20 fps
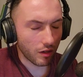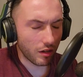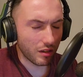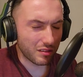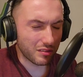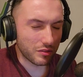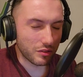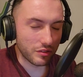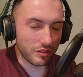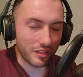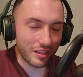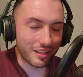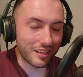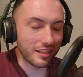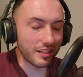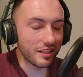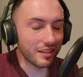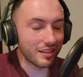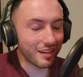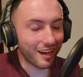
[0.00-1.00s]
Oh, dude,
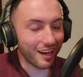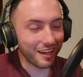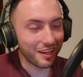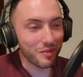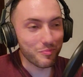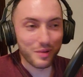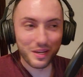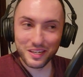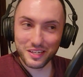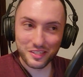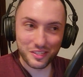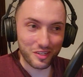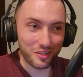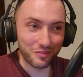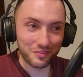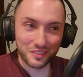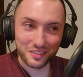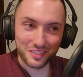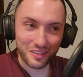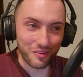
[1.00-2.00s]
you can't compare yourself
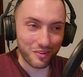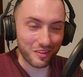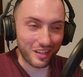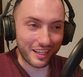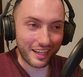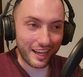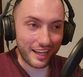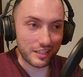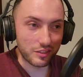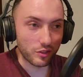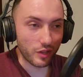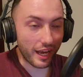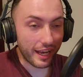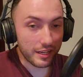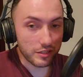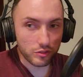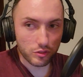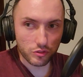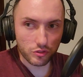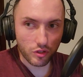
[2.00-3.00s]
to someone like Asu.
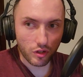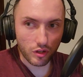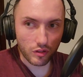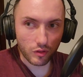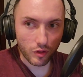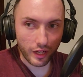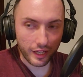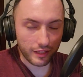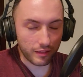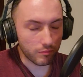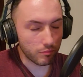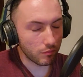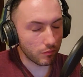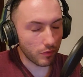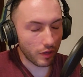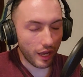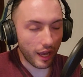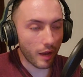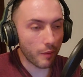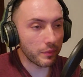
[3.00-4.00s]
Asu's got like
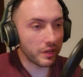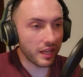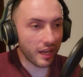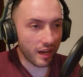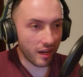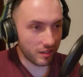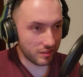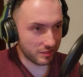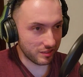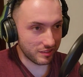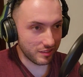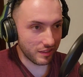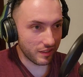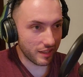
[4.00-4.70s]
how many hours into the